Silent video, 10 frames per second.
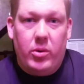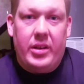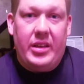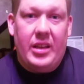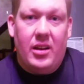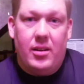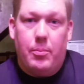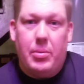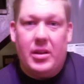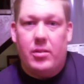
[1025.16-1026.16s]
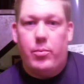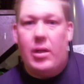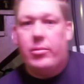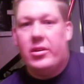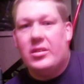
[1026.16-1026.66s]
He ended up picking
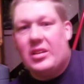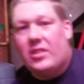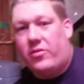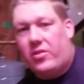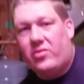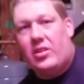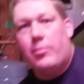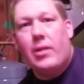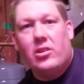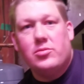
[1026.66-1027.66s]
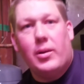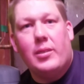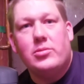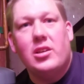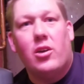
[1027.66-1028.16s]
probably a good 10 to 15 pounds by
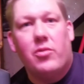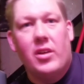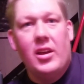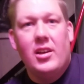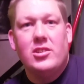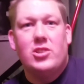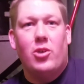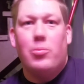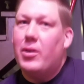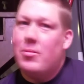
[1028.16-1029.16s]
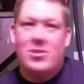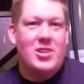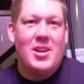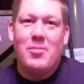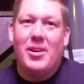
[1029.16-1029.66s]
himself. So pretty much
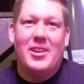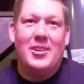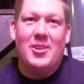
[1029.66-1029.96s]
anybody can do it.